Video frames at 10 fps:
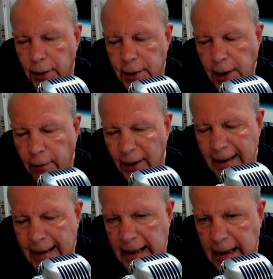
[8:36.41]
It's not really
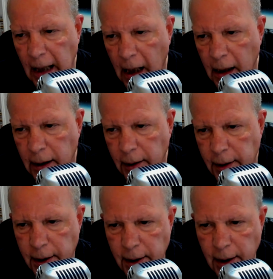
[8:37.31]
sung.
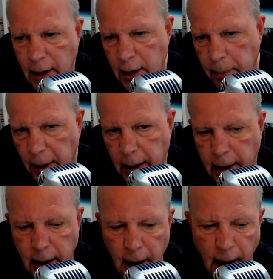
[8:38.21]
It's
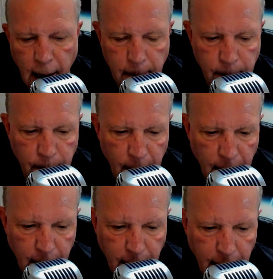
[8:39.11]
sing-speak, and
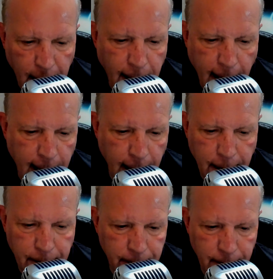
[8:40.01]
that kind
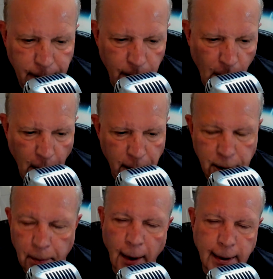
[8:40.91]
of
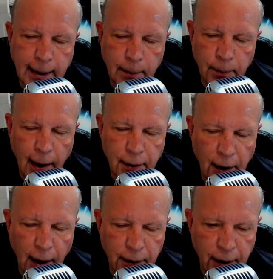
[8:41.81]
arch Monty
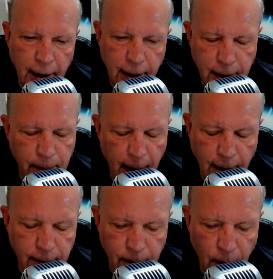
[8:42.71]
Python thing. It's
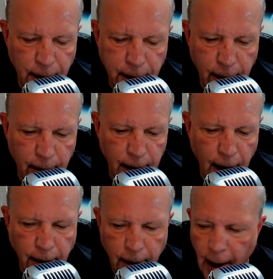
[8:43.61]
about one thing or
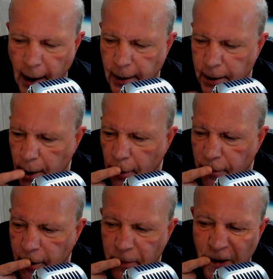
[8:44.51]
another, and it's
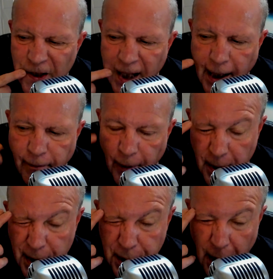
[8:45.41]
over. But it's kind of a
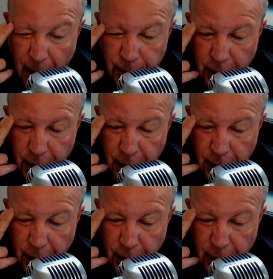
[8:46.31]
misstep.